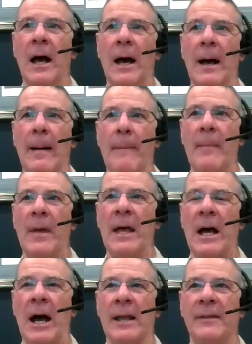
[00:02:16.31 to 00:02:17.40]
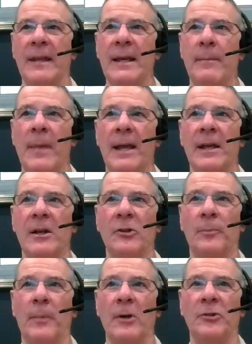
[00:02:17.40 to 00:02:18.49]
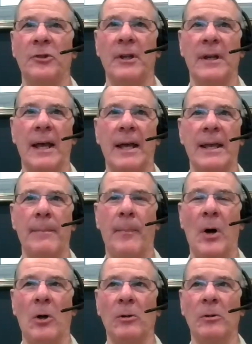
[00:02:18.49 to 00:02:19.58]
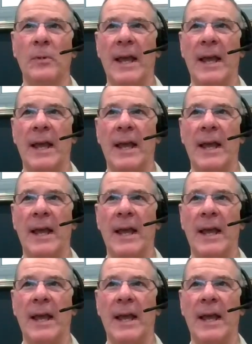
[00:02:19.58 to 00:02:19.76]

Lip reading: I think Megan has posted a poll.